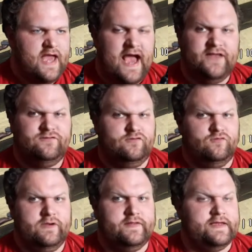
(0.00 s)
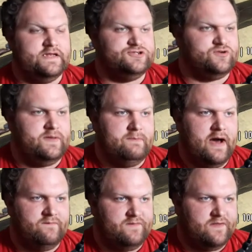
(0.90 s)
I do really enjoy
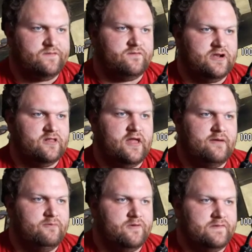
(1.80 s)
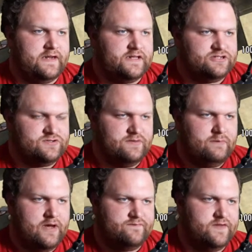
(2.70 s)
Mafia three a lot more I enjoy
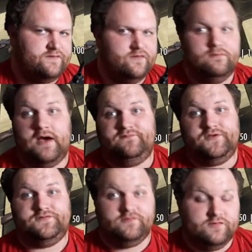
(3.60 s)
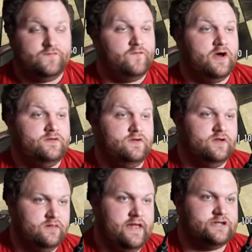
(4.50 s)
Mafia two. Mafia two was fun,
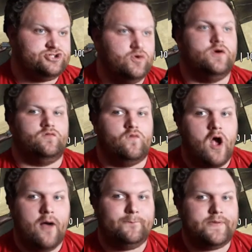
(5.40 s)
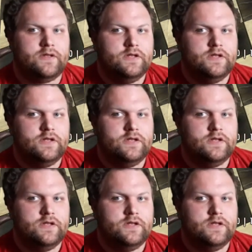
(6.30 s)
like, short romp.